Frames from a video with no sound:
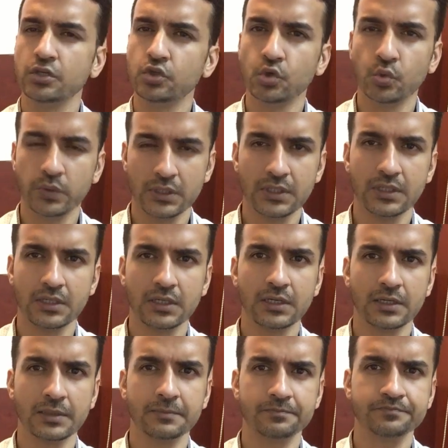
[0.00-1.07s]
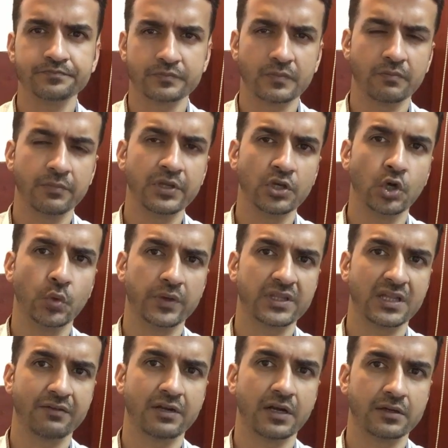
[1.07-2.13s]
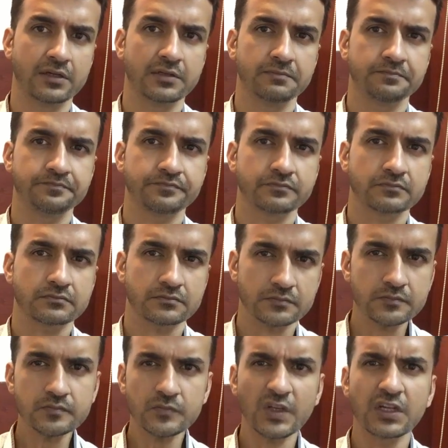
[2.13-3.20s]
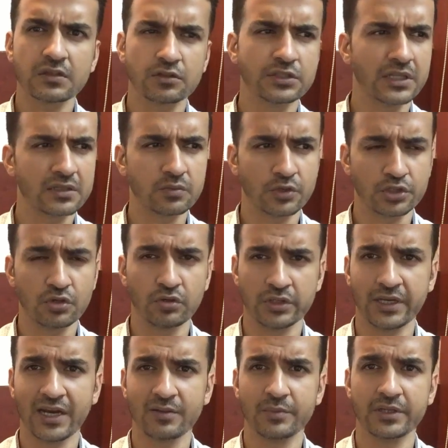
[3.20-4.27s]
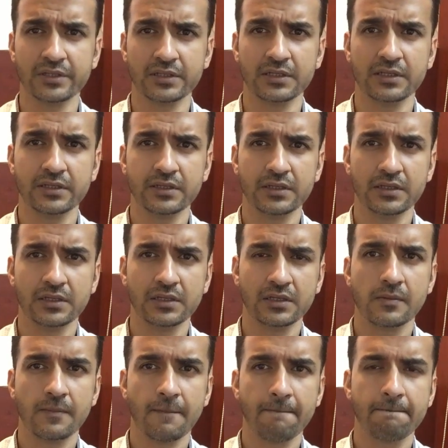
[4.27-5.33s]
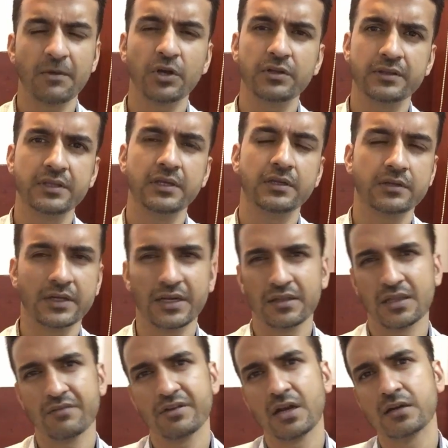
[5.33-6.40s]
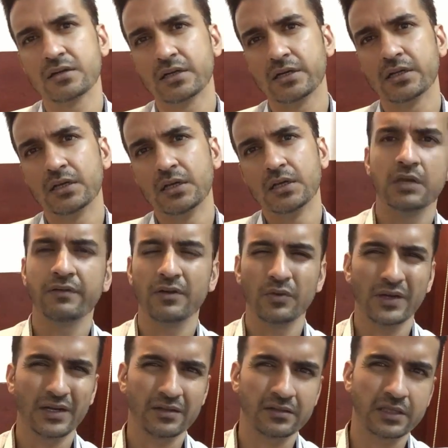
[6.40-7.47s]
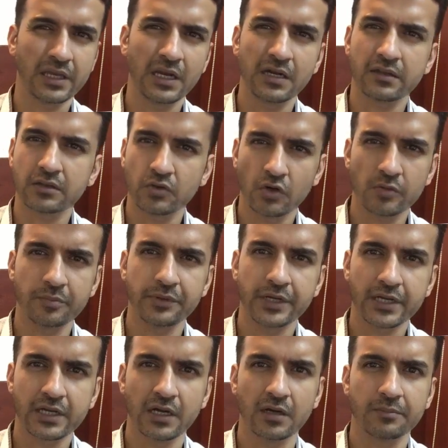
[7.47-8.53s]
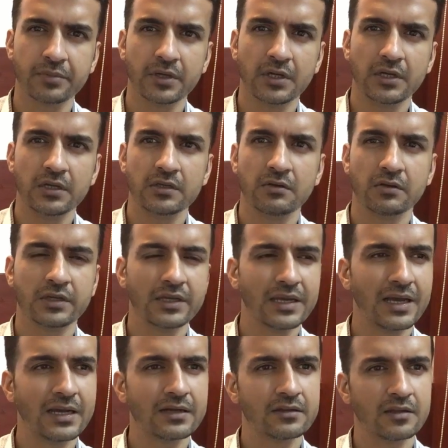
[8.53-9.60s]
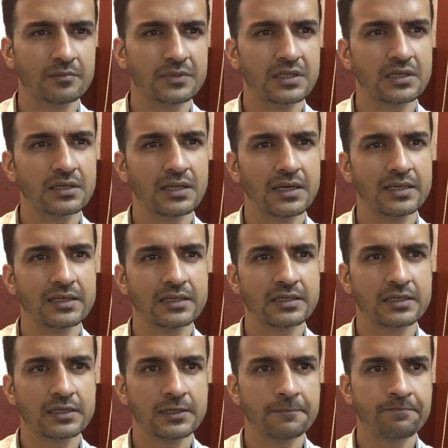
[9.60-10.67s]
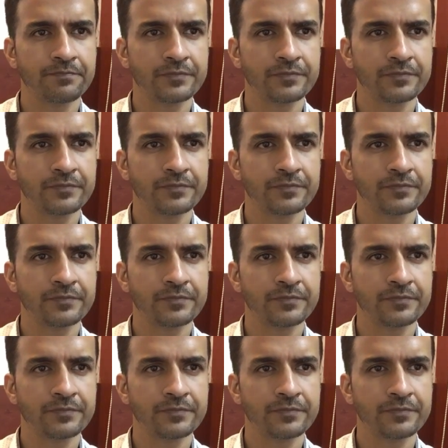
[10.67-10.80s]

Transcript: you will be over 700. So that's what you're looking at basically. Because you see, to get a 700, if I look at a scaled score breakup, you're looking at something like,